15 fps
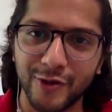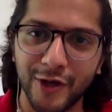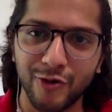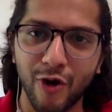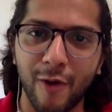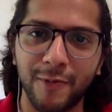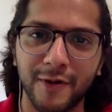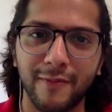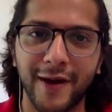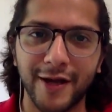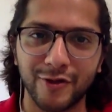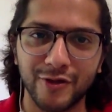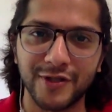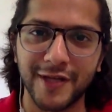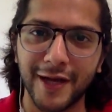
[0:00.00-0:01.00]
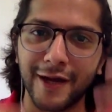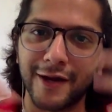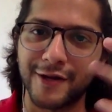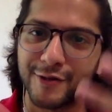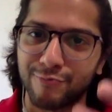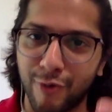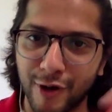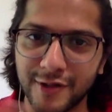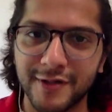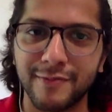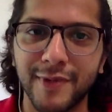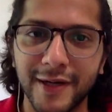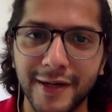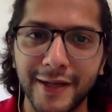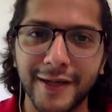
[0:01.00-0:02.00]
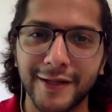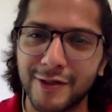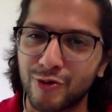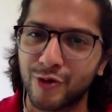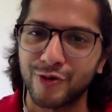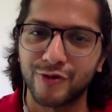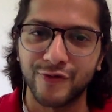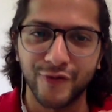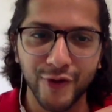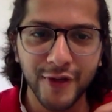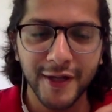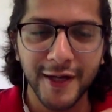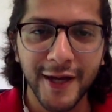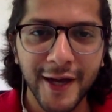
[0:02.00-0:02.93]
that you optimize on singular responsibility and so on and so forth.